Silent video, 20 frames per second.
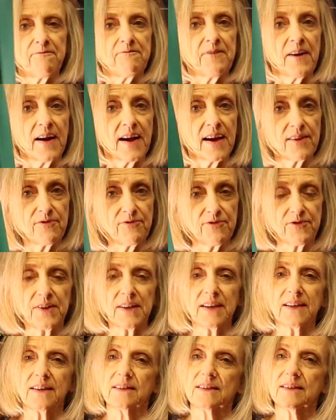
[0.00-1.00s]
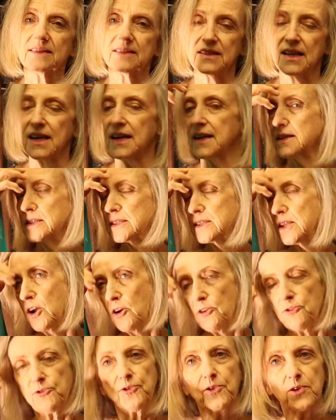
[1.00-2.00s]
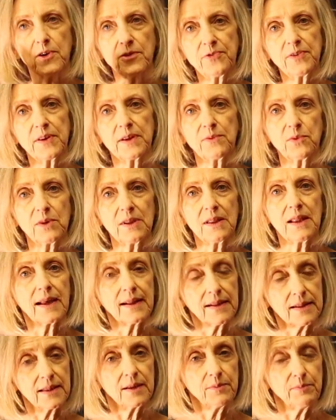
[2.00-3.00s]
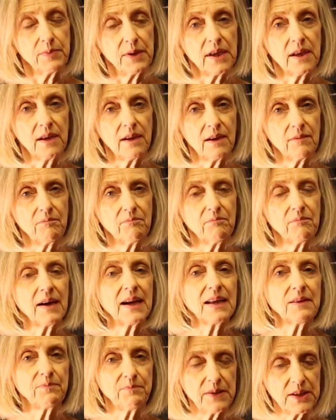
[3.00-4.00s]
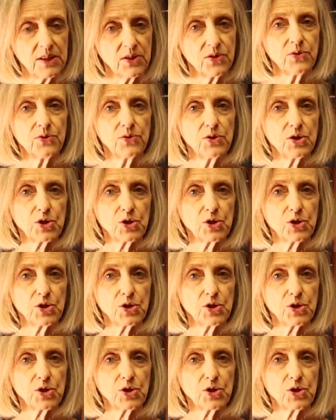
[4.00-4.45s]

5 feet is next, 4 feet might be too